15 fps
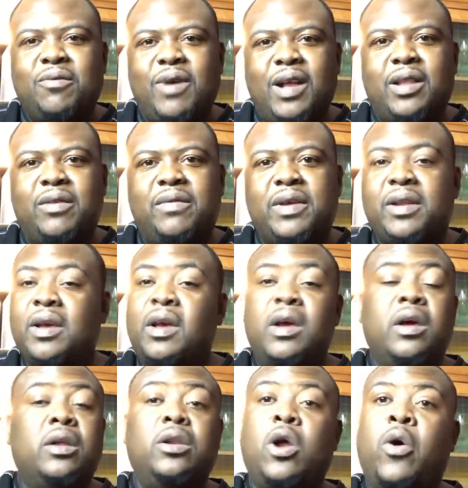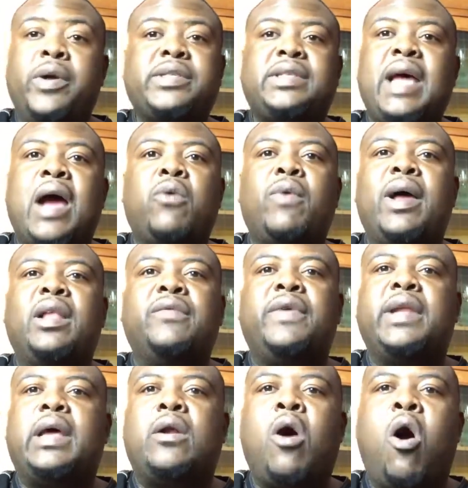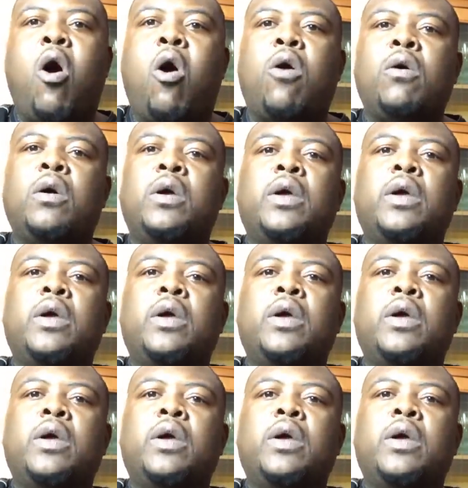relevant. No, it's not relevant at all.